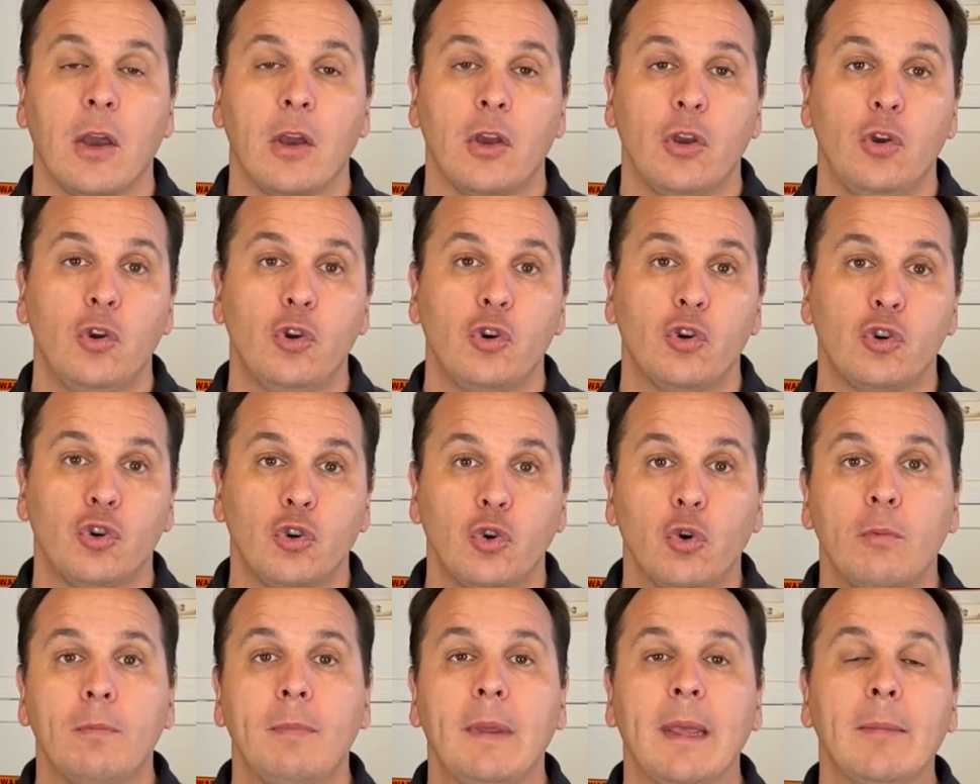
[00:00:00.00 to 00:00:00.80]
you
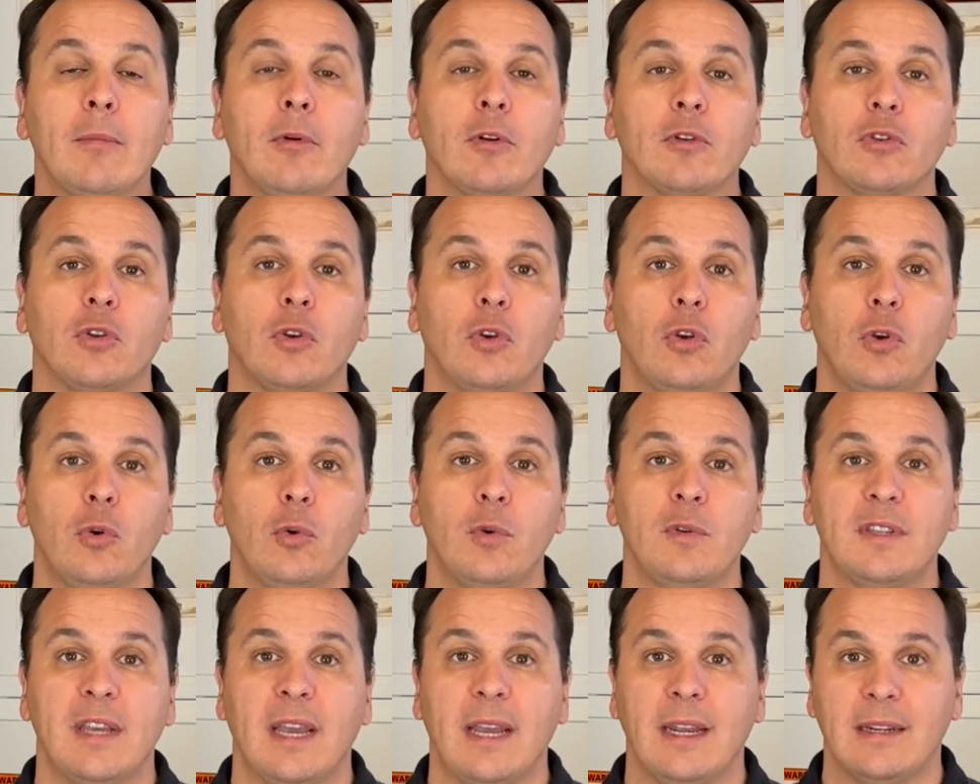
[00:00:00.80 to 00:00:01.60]
should be able to
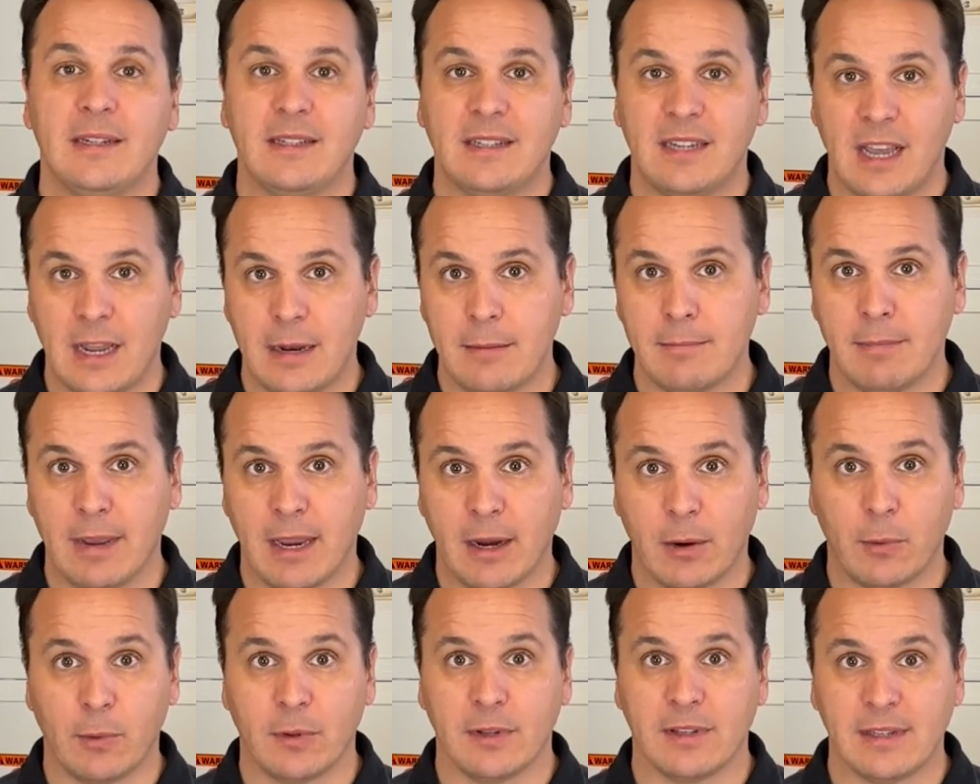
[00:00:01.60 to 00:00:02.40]
use a 10
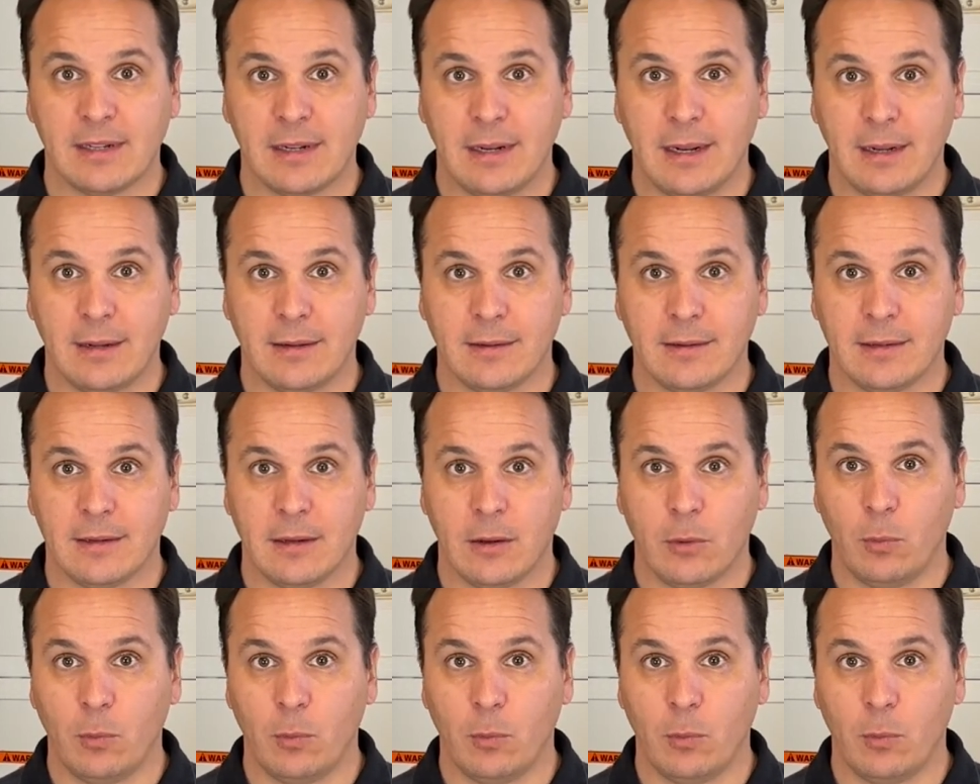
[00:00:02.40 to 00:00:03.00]
micron slit,